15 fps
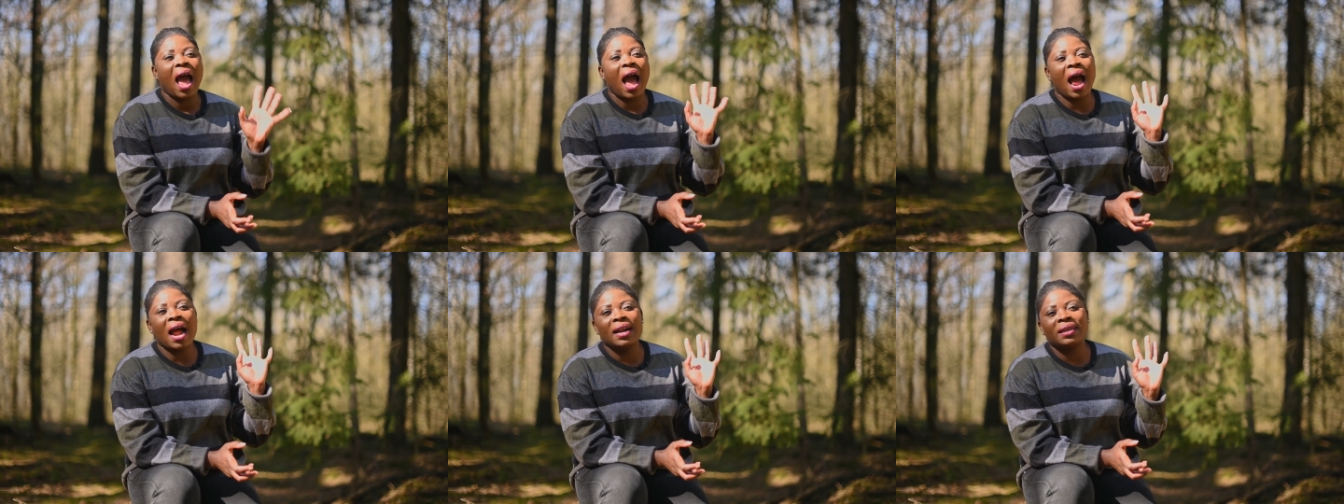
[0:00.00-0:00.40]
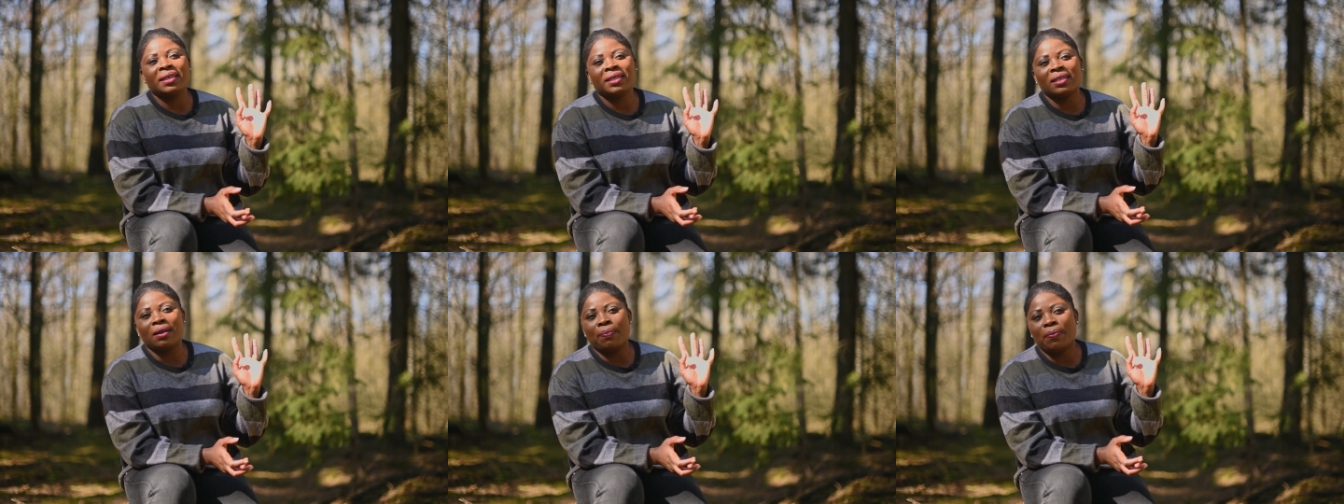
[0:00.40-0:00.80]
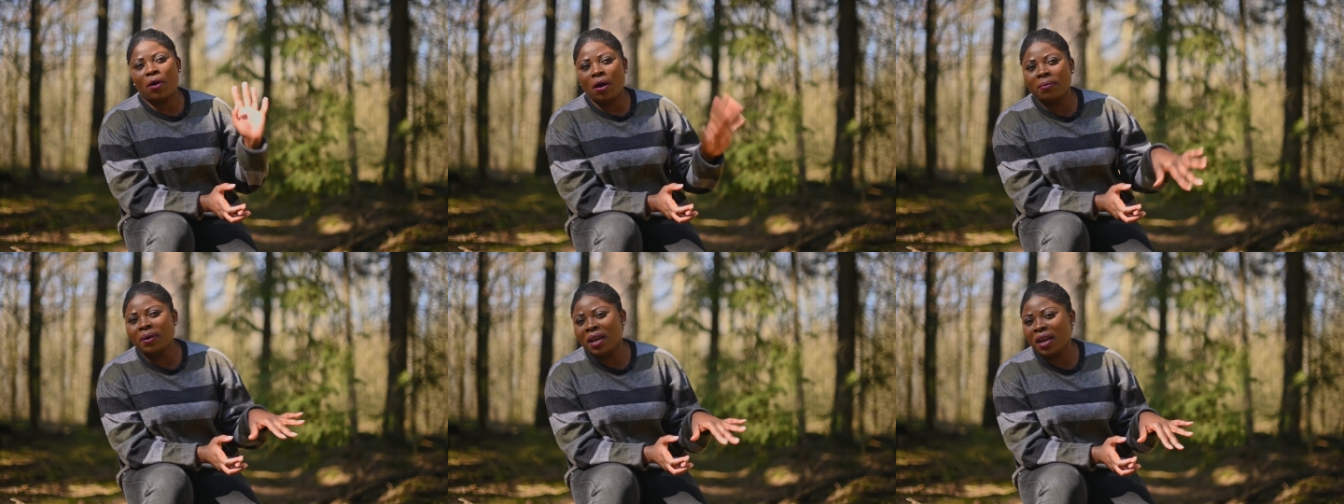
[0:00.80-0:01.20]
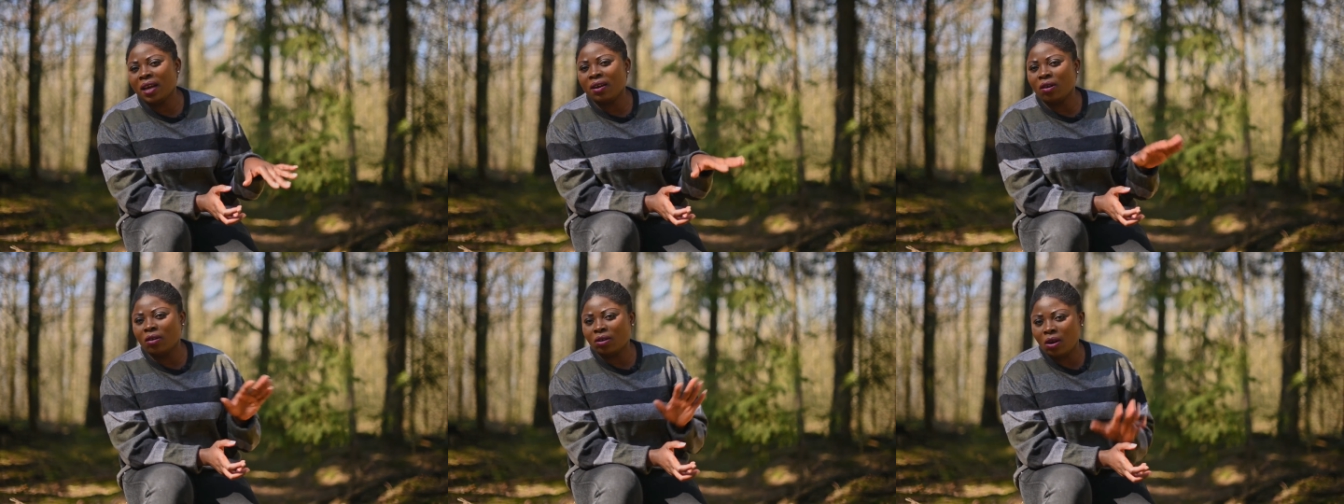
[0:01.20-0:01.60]
And probably
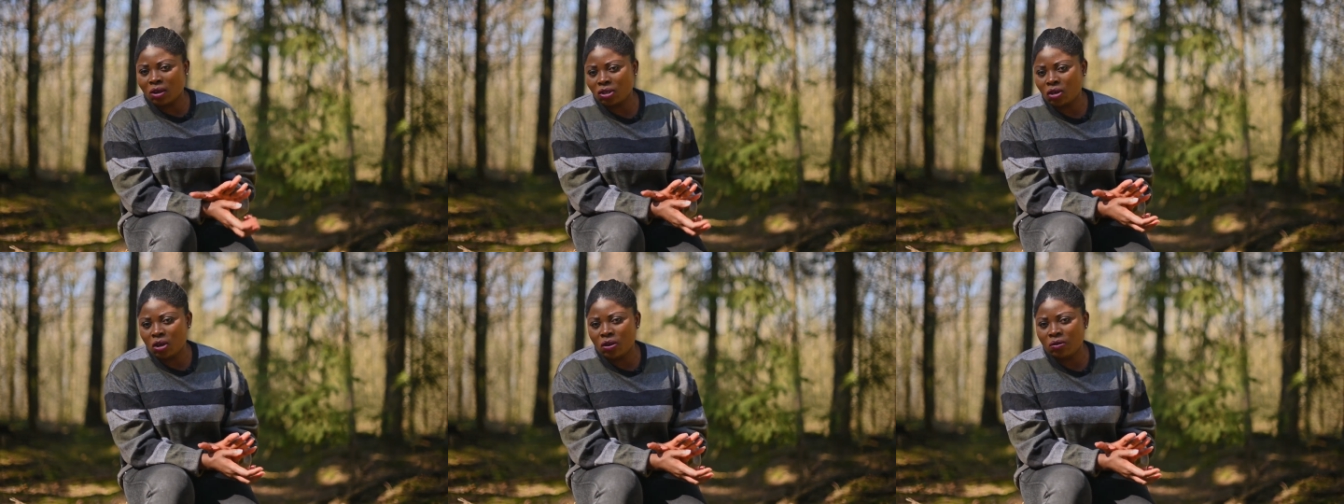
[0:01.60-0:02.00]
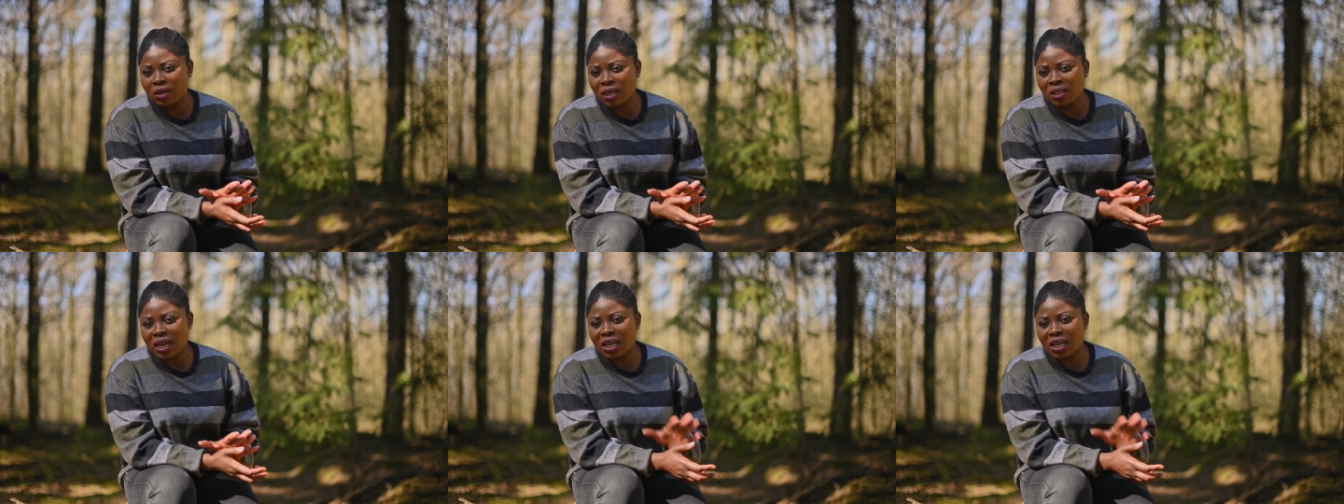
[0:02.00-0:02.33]
also you need